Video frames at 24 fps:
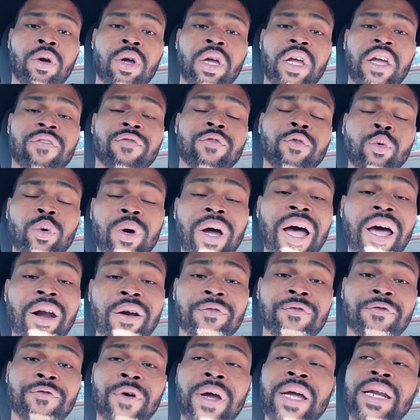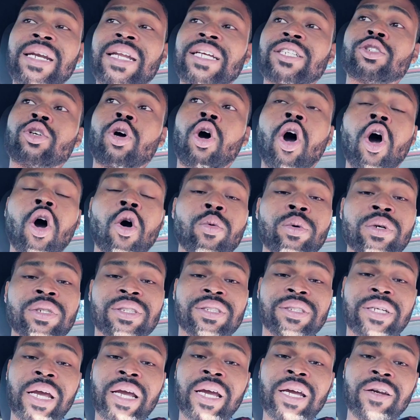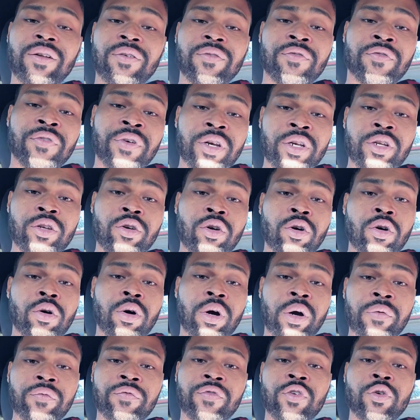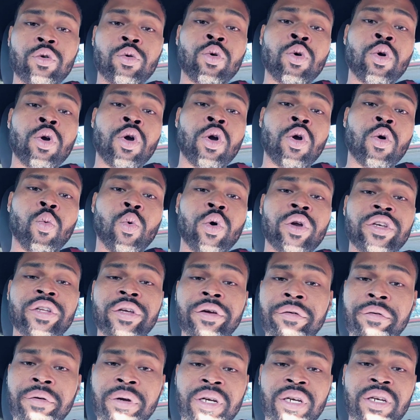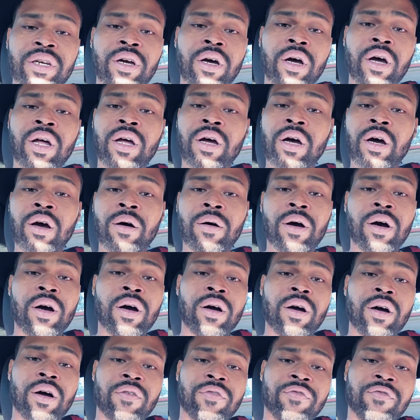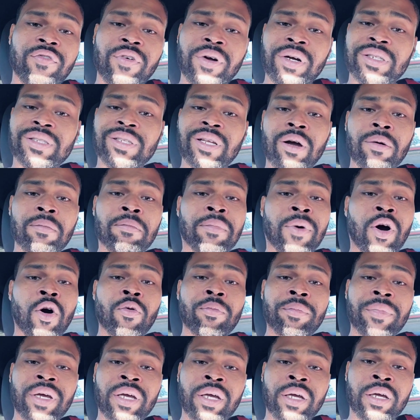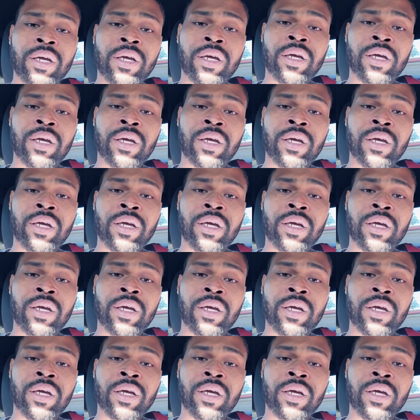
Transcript: If you got a friend that's always taking a video of you when you're in a, a, a, a fucked up moment,